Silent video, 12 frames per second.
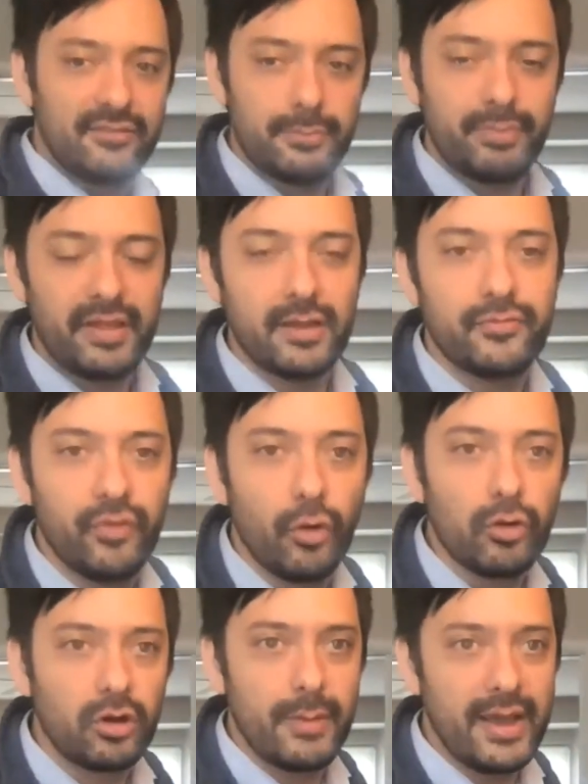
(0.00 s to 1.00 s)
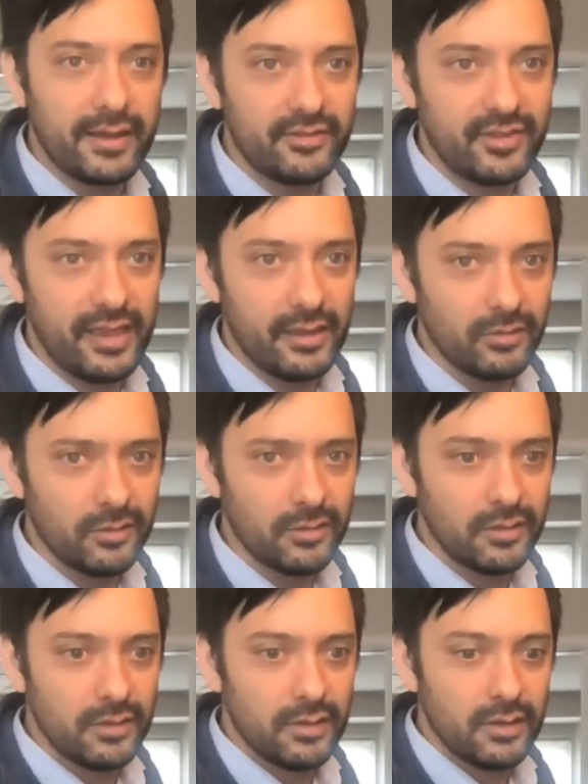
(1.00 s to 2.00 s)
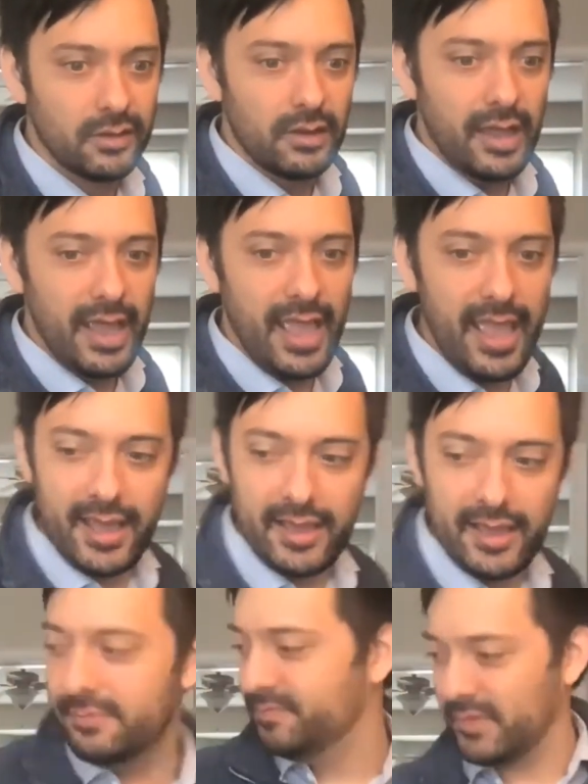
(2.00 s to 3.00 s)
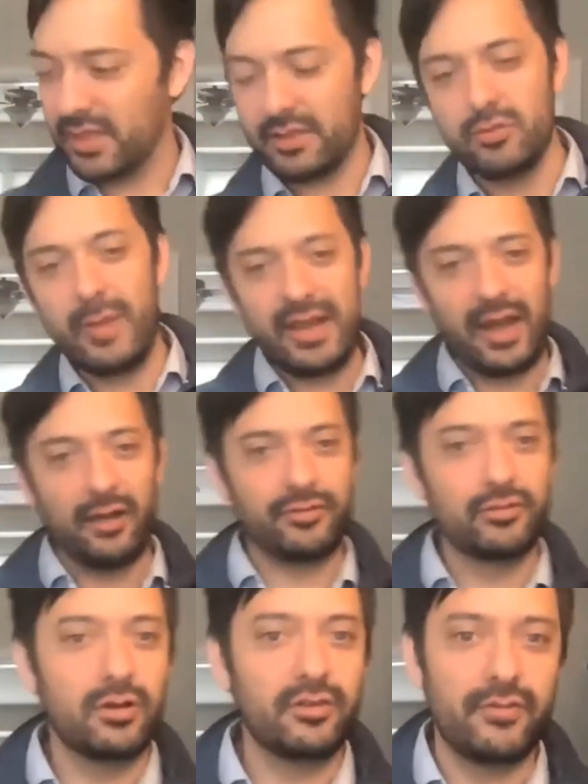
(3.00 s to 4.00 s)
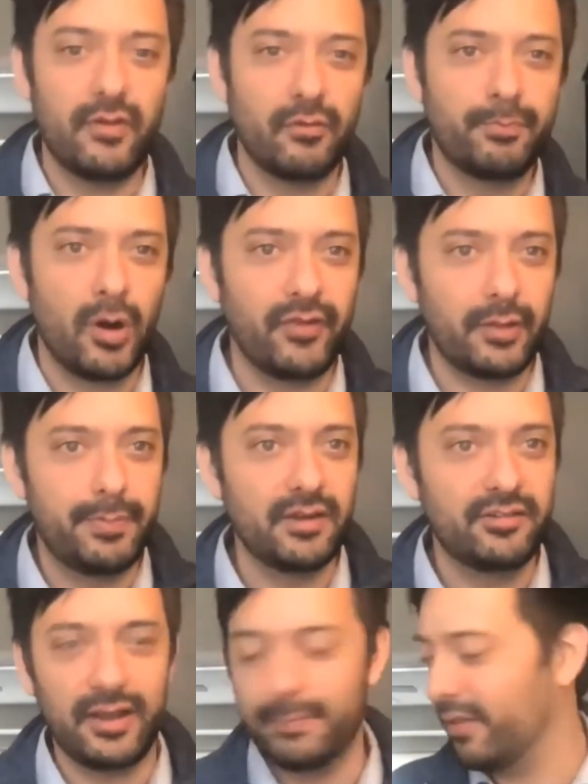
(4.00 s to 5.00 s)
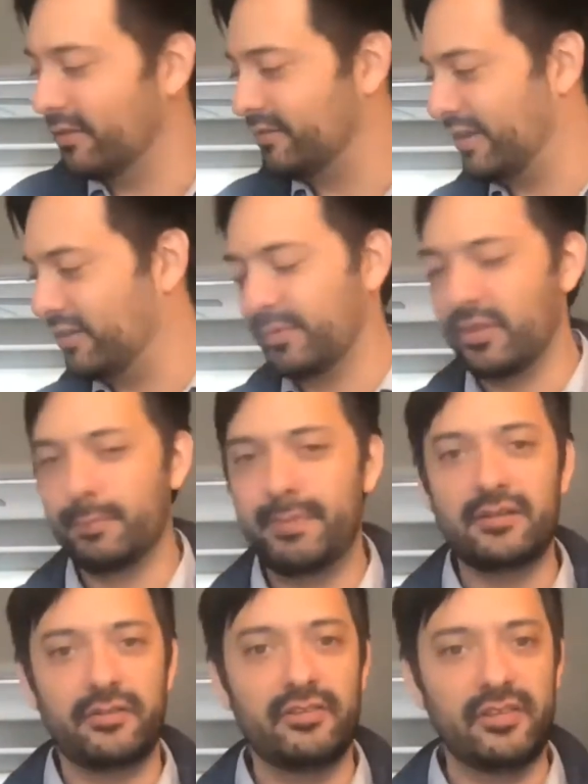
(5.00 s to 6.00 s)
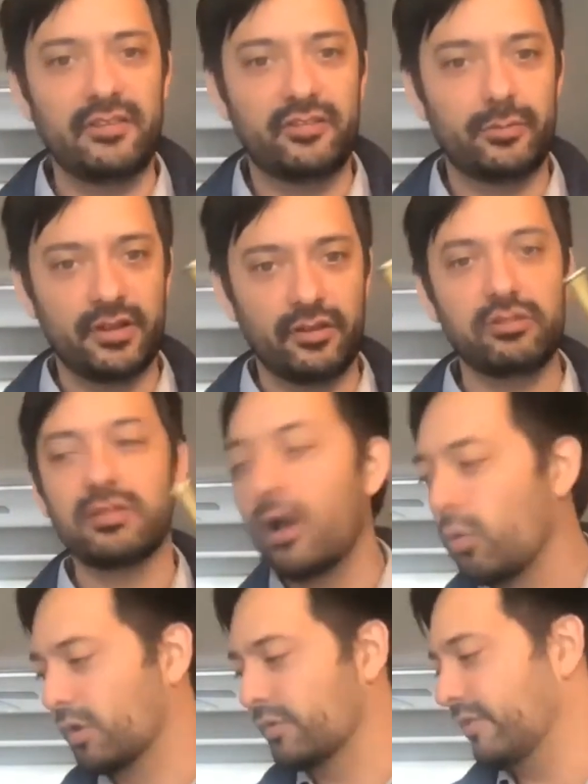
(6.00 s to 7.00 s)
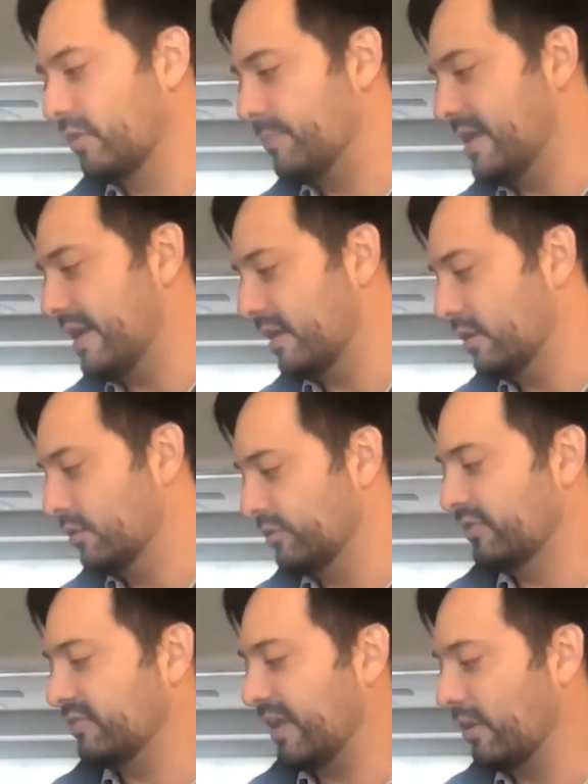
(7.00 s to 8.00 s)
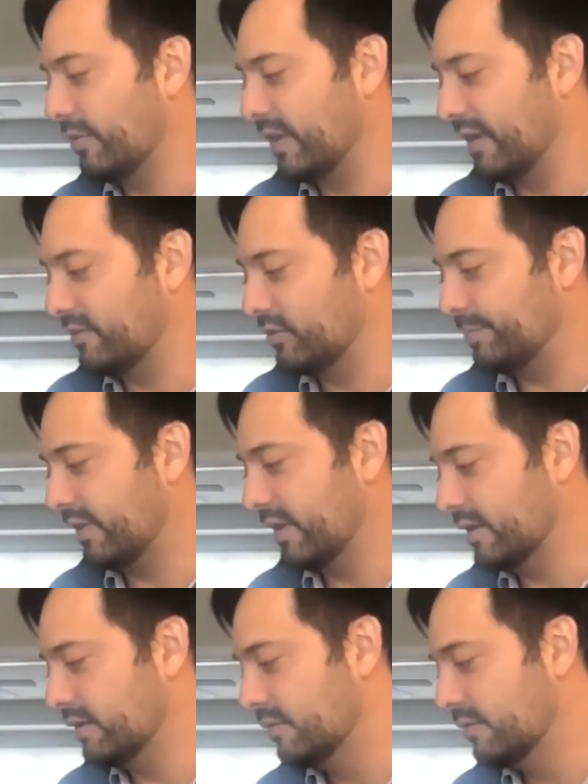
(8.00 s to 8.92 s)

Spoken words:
play a full chromatic scale. And you might also notice if you have perfect pitch, I apologize, but the pitch of this instrument is lower than the piano. So the scale that I just played,